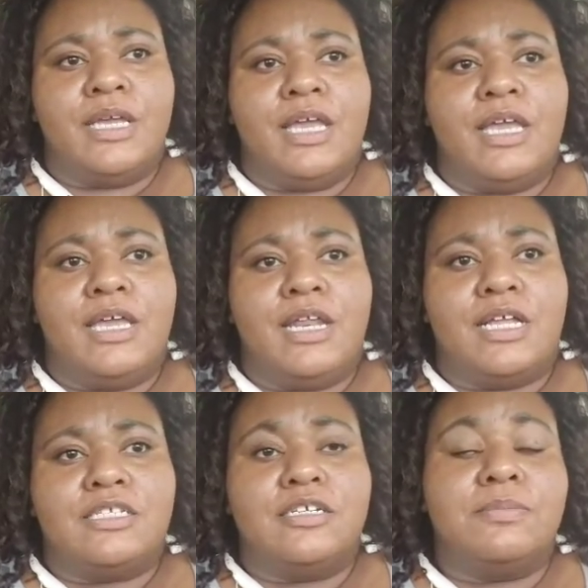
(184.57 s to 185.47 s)
And I
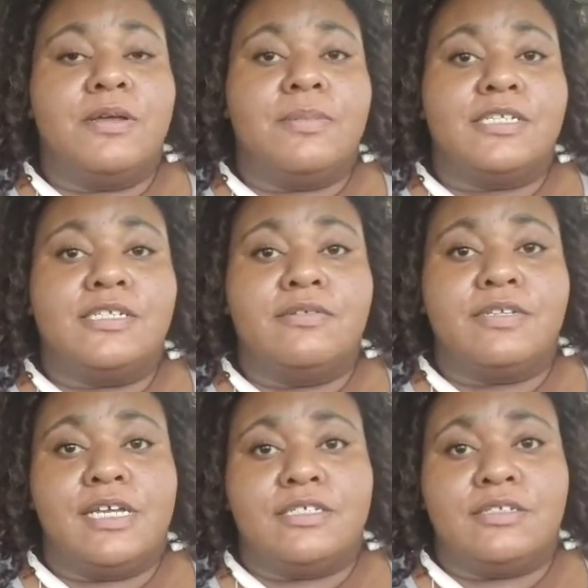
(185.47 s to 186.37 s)
took it upon myself
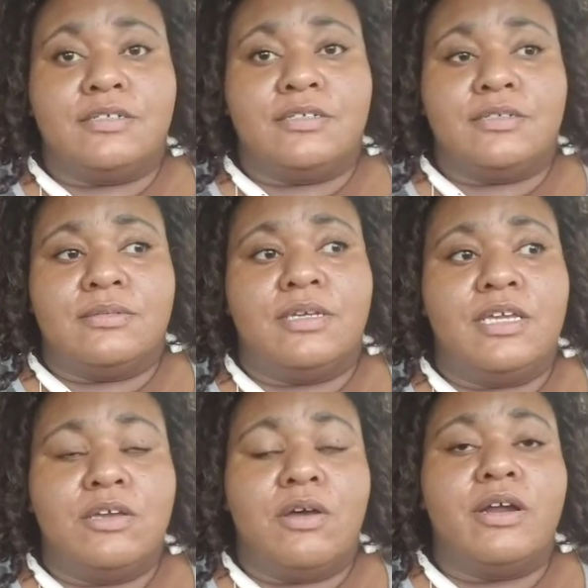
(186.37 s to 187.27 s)
to ask the
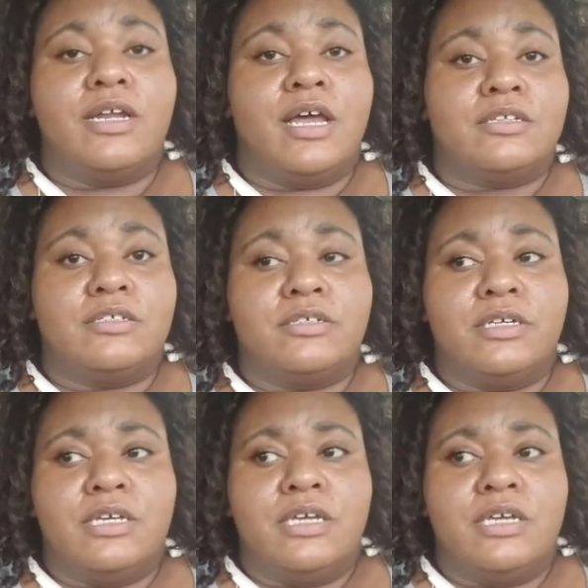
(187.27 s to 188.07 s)
ER doctor